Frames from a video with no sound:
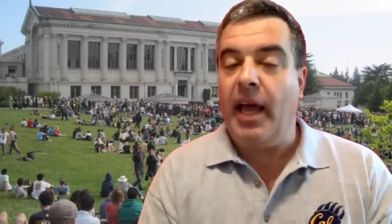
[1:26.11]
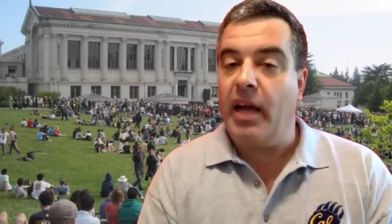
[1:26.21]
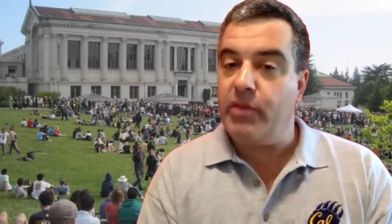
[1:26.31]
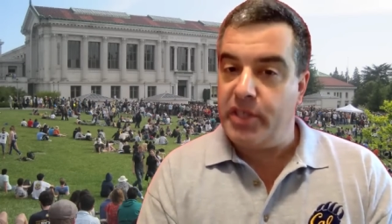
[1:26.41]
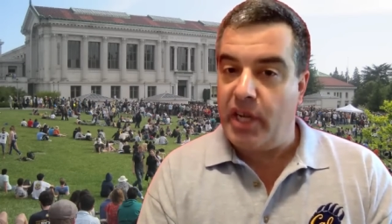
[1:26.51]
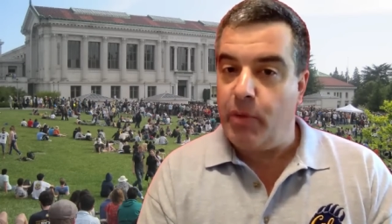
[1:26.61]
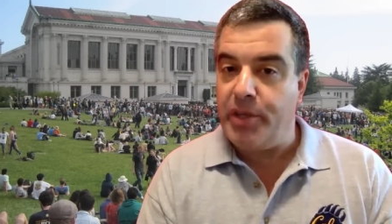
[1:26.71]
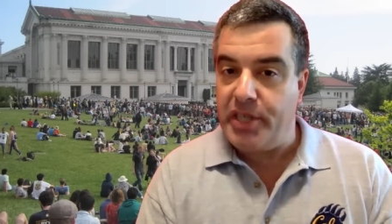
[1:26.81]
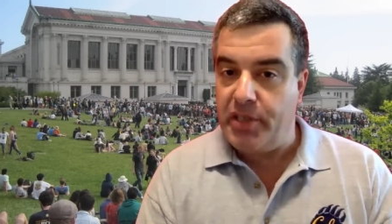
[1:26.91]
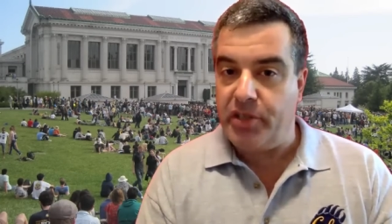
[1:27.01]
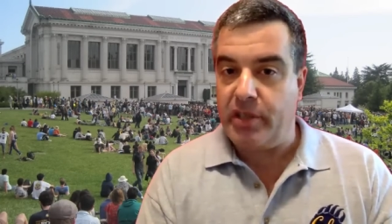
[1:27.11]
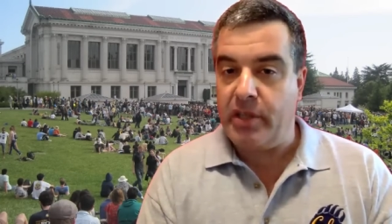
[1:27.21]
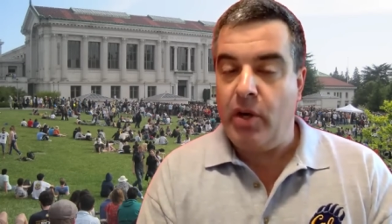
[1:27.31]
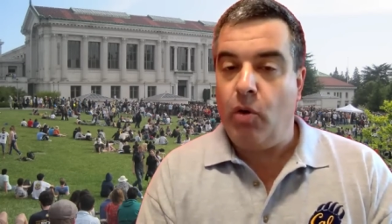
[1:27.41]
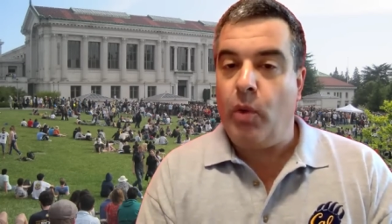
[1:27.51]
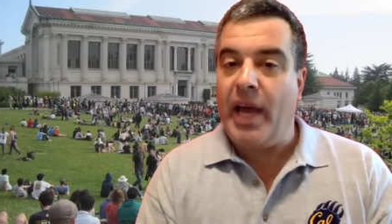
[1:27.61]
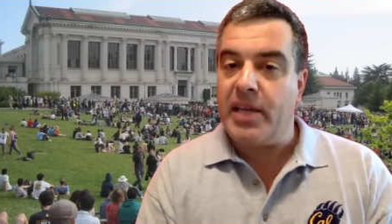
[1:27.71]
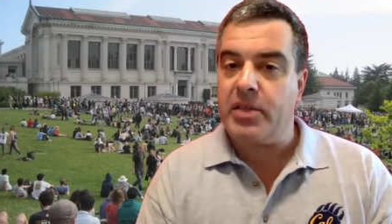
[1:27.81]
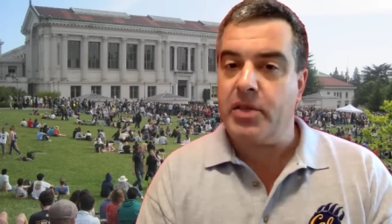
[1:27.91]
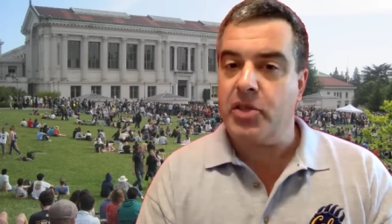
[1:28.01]
Every time we teach it, we
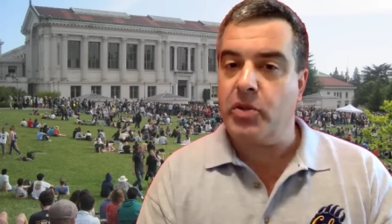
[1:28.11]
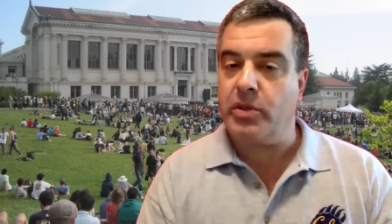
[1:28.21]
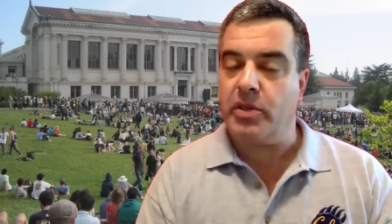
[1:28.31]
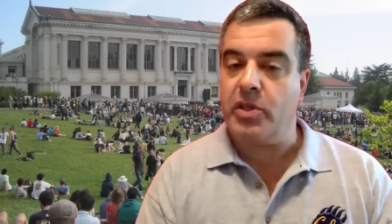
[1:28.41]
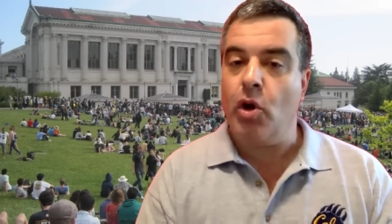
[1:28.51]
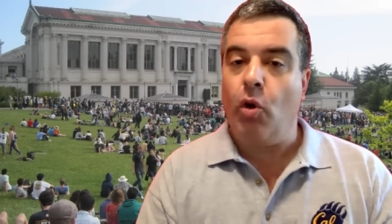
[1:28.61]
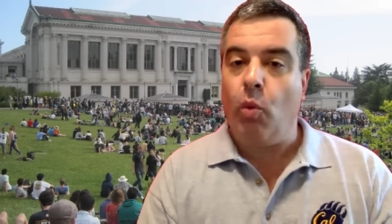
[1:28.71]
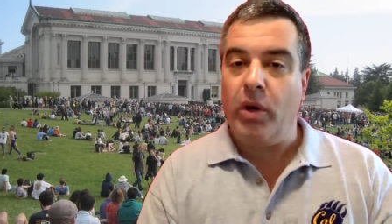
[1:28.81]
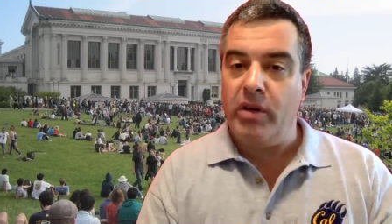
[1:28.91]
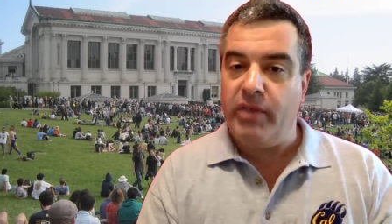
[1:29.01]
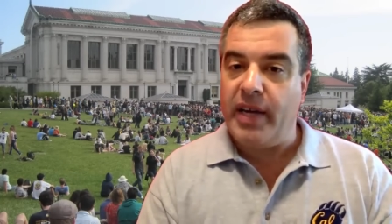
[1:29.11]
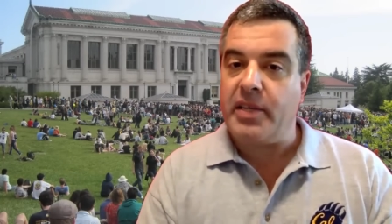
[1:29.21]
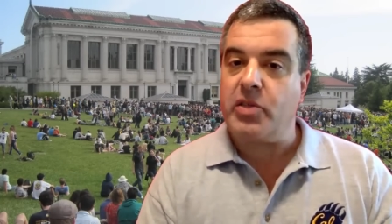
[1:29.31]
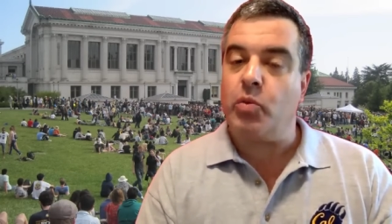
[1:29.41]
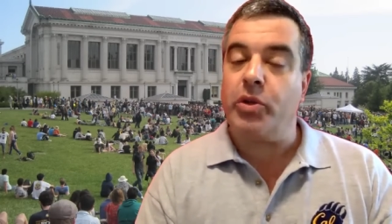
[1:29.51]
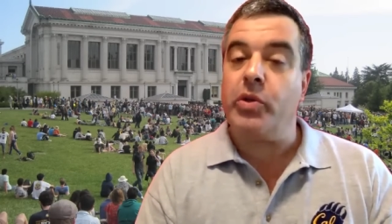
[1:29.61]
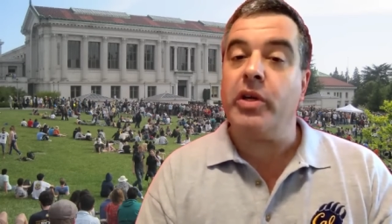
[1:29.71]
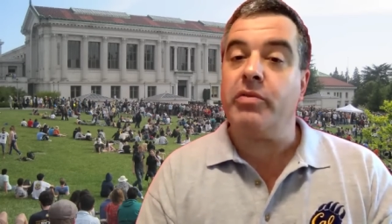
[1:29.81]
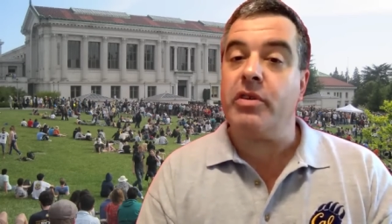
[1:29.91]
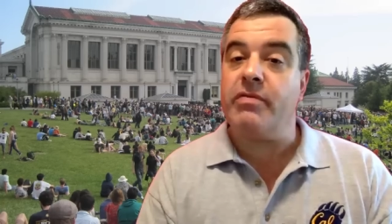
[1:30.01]
ask the students, what advice would you
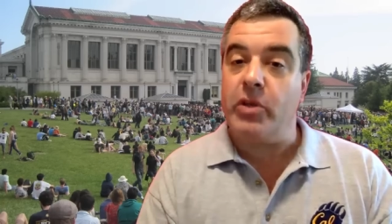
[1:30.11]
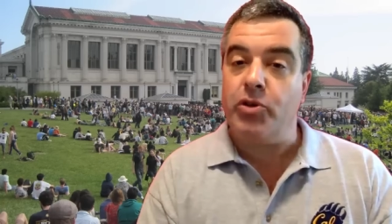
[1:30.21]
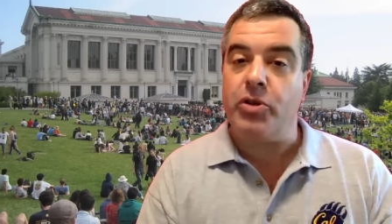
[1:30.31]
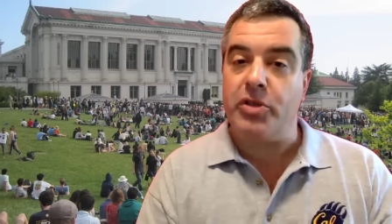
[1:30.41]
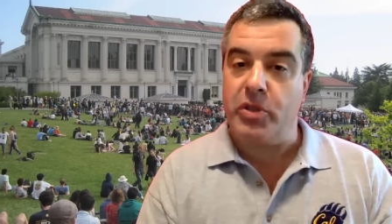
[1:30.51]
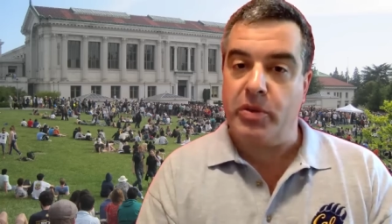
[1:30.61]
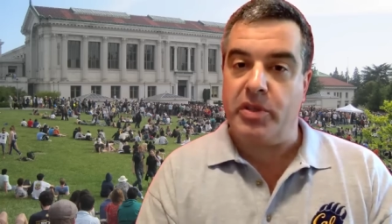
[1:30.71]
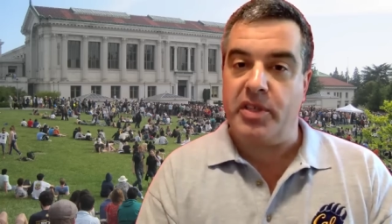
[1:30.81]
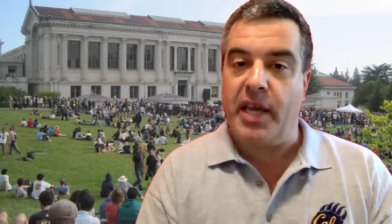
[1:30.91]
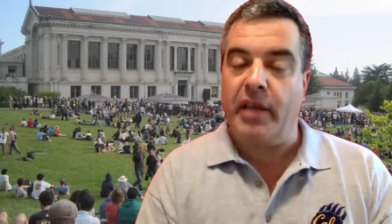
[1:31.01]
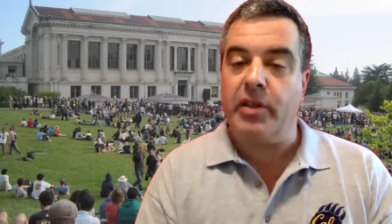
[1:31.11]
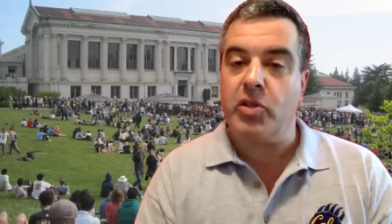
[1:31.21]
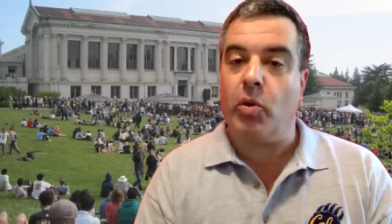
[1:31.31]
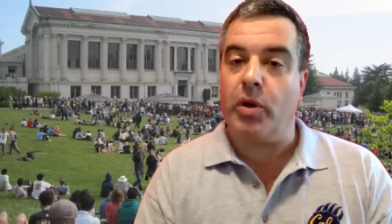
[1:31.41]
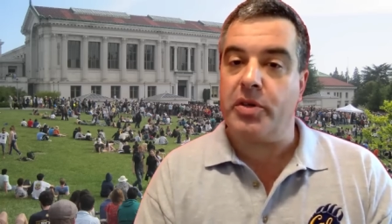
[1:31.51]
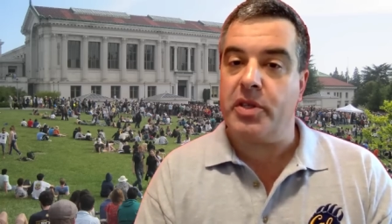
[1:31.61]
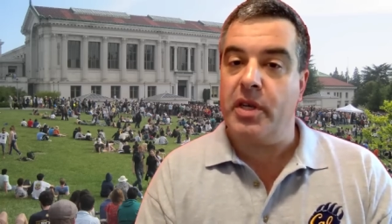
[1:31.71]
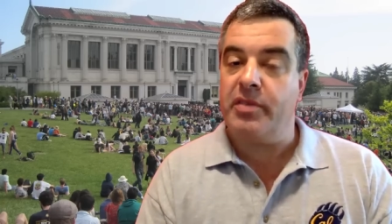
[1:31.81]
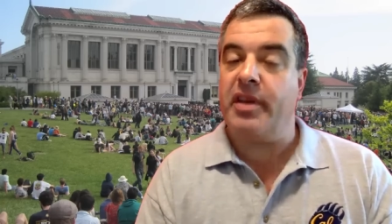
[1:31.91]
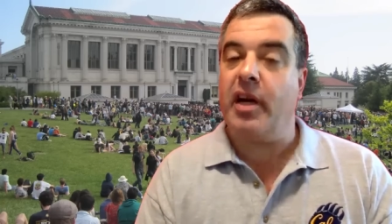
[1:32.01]
give to future students taking this course
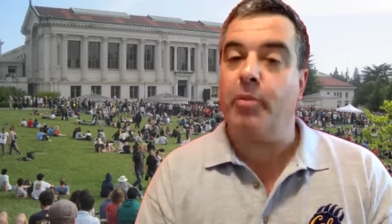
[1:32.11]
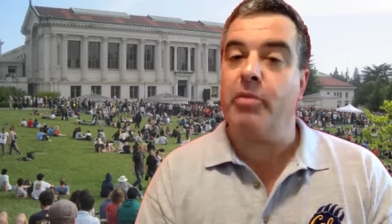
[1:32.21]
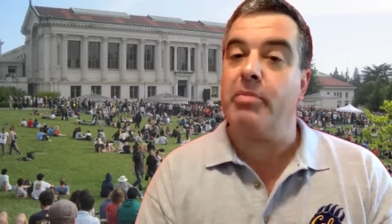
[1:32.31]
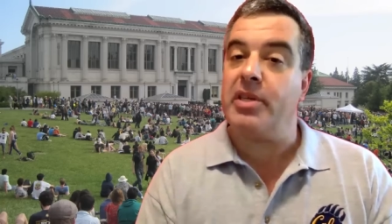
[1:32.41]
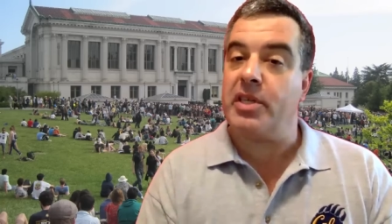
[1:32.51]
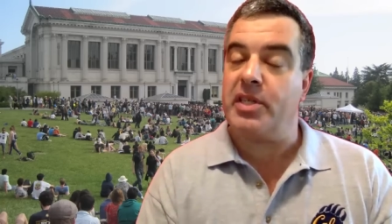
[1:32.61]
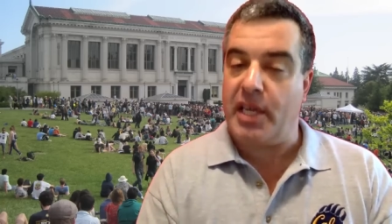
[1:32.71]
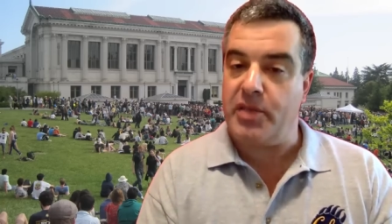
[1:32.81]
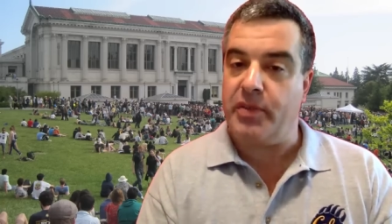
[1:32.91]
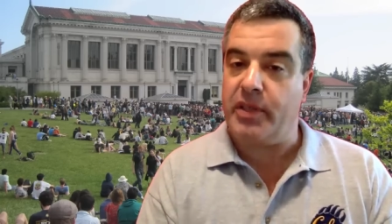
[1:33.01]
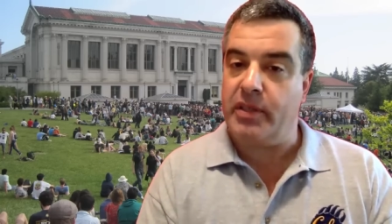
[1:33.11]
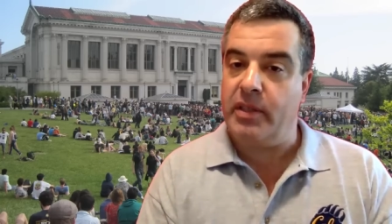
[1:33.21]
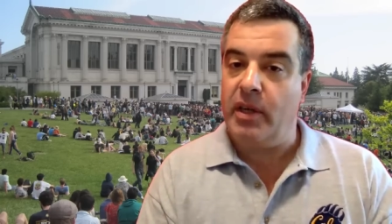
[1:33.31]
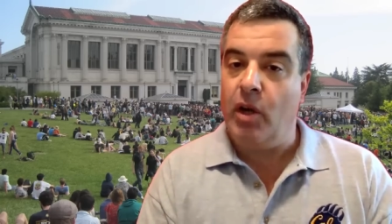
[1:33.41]
to help them be successful?